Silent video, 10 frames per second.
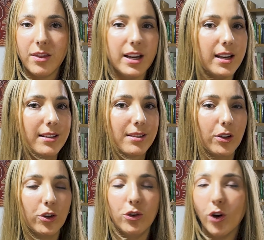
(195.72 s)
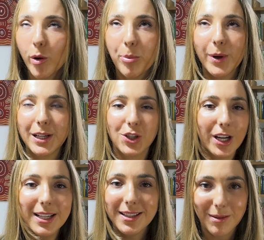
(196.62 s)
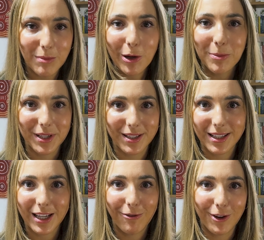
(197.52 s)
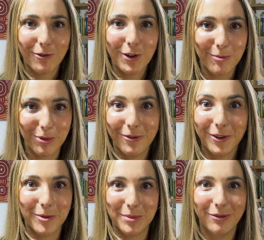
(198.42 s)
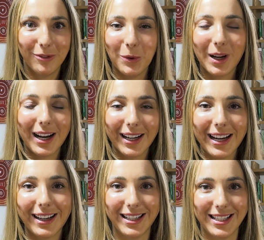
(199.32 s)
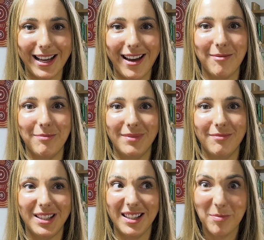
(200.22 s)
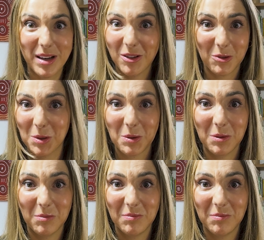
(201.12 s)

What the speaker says: There's no point chasing murmurs if you've not performed a full cardiac exam since medical school.